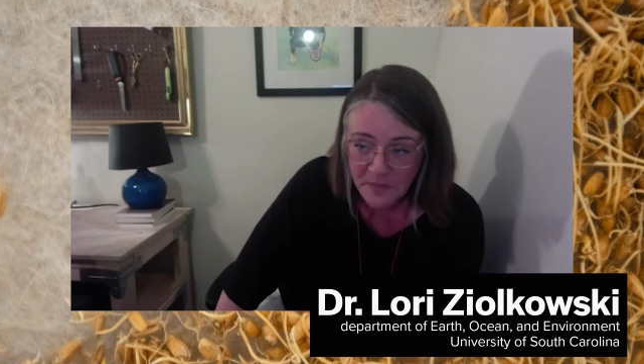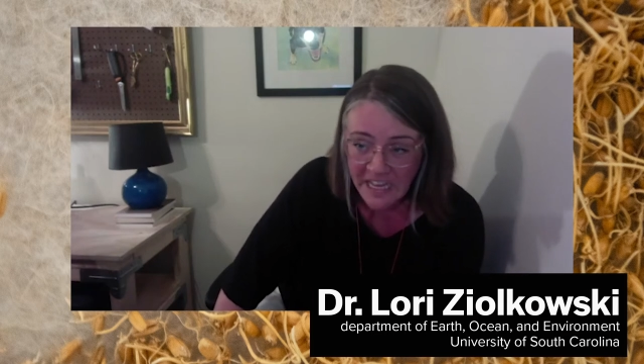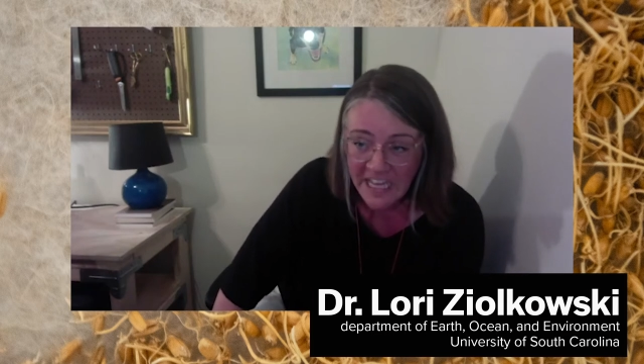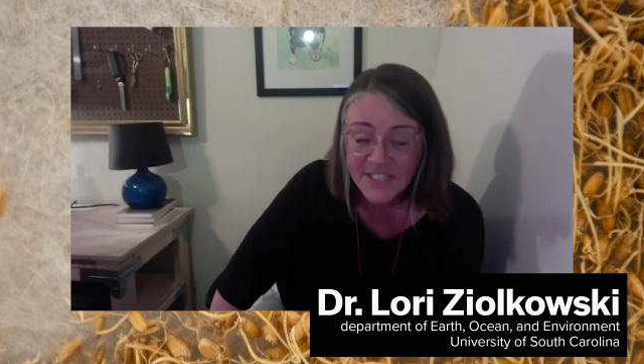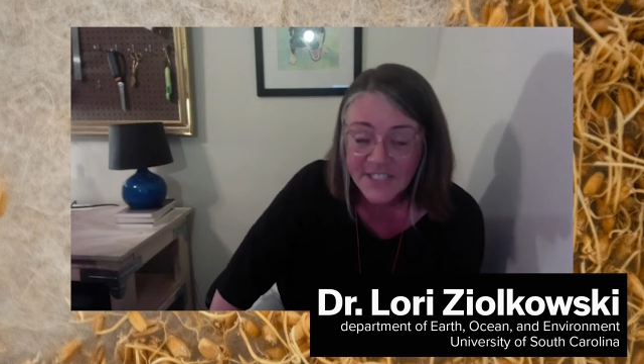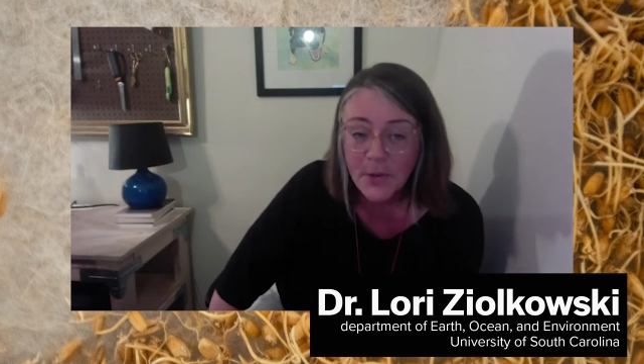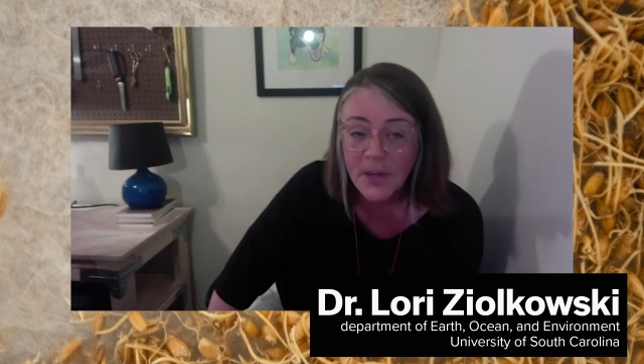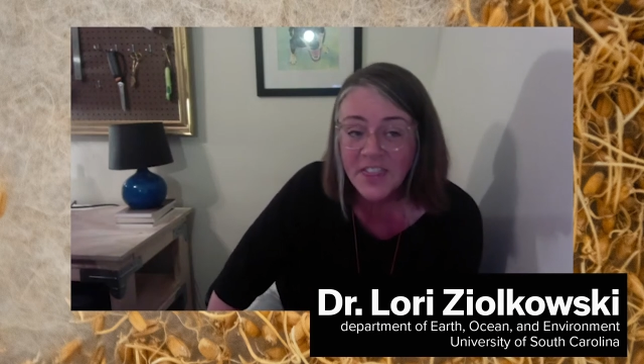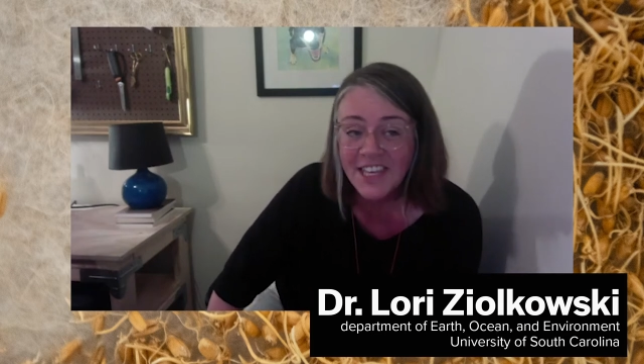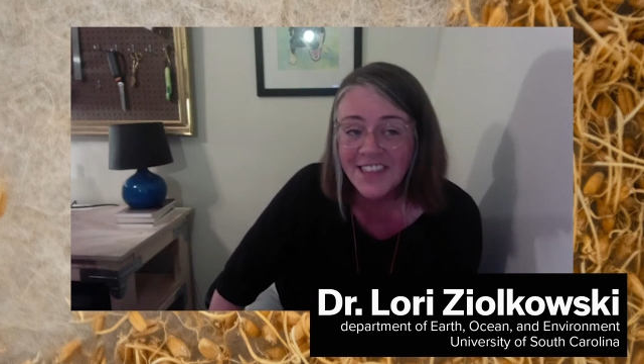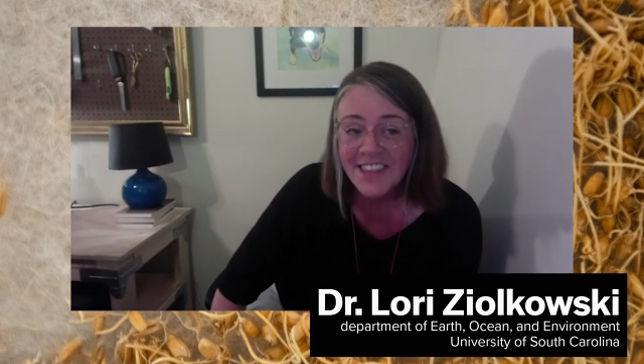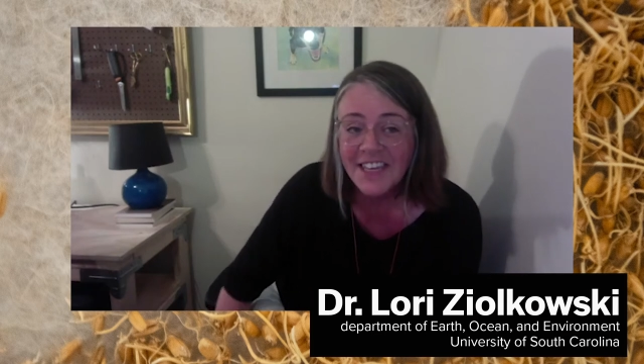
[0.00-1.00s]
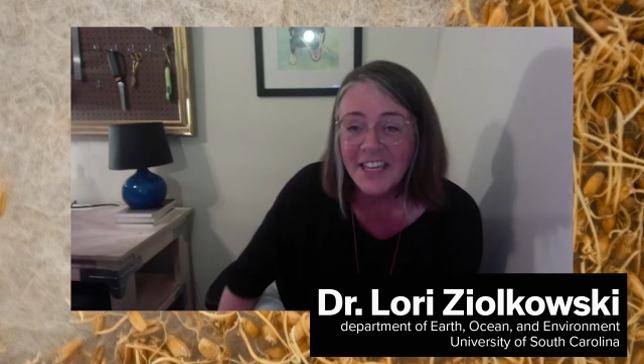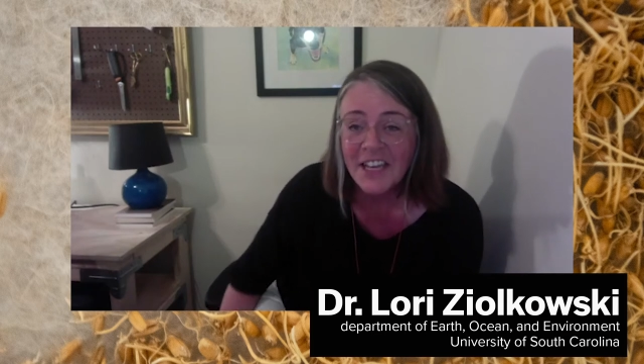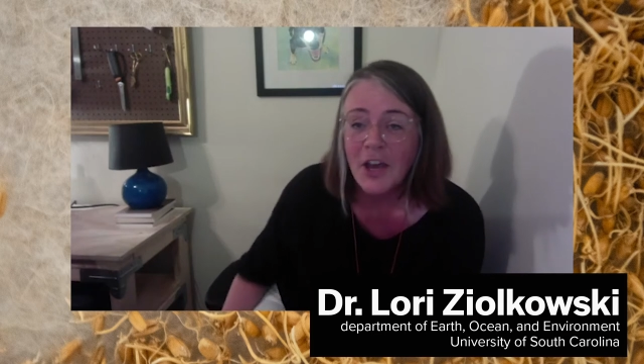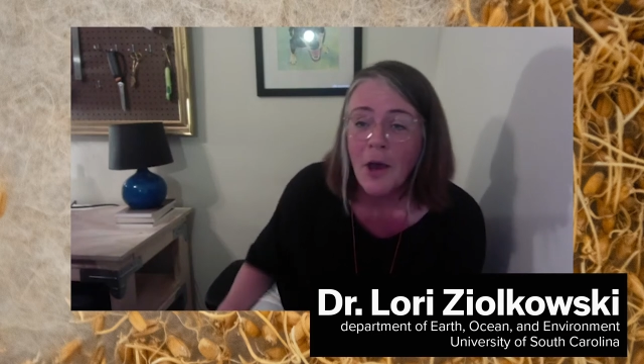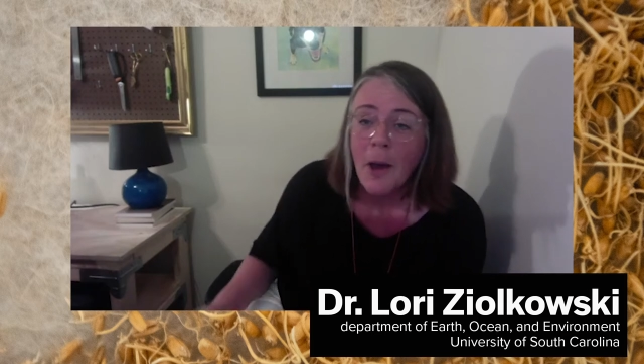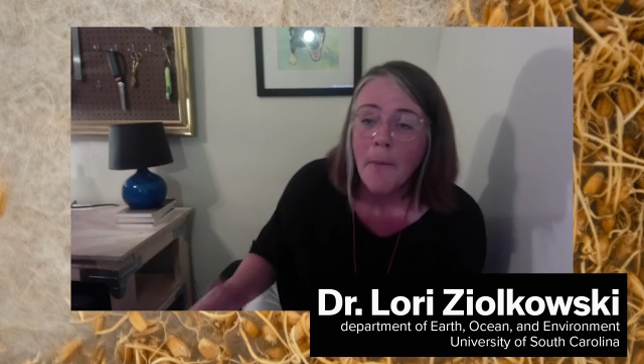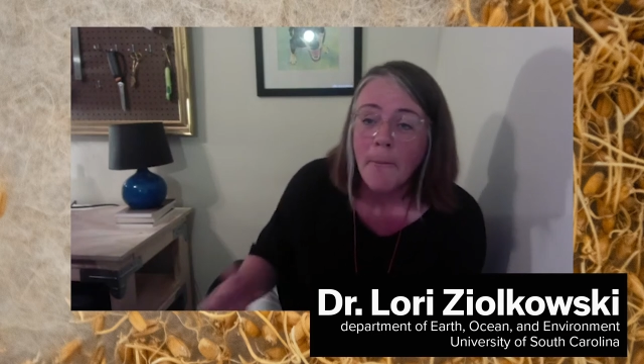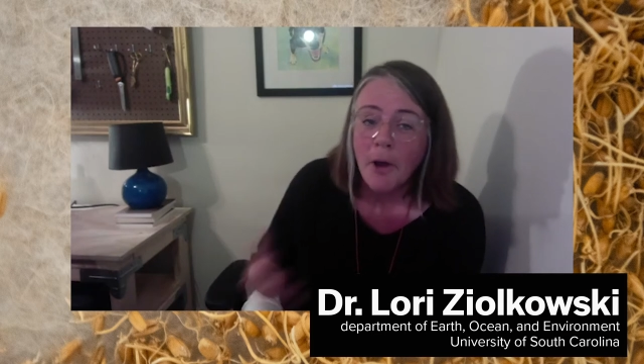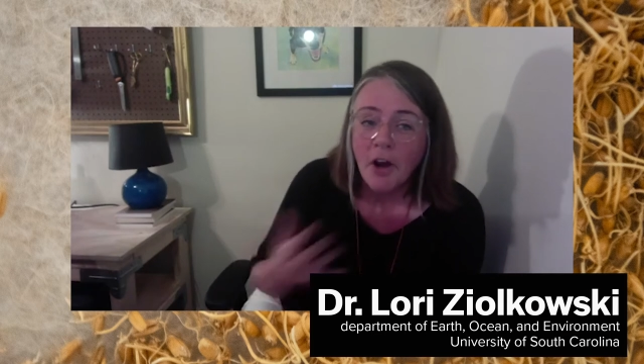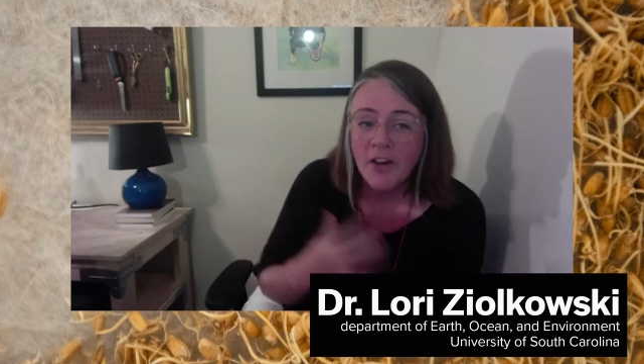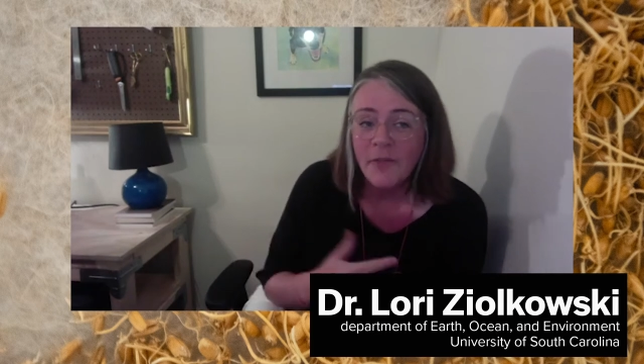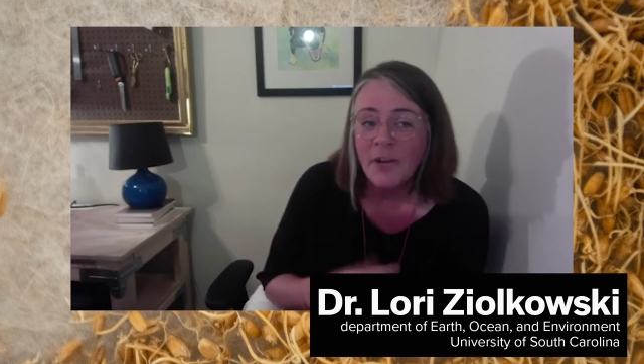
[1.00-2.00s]
And so I think that
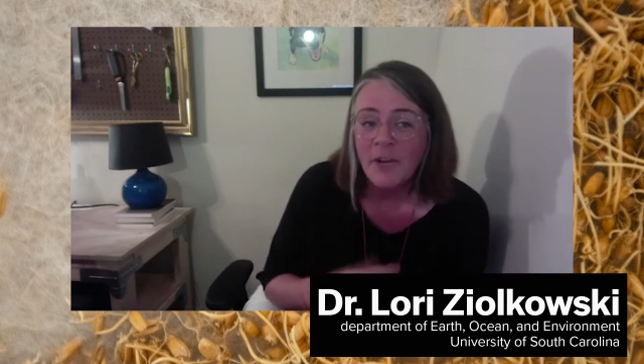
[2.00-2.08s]
part of what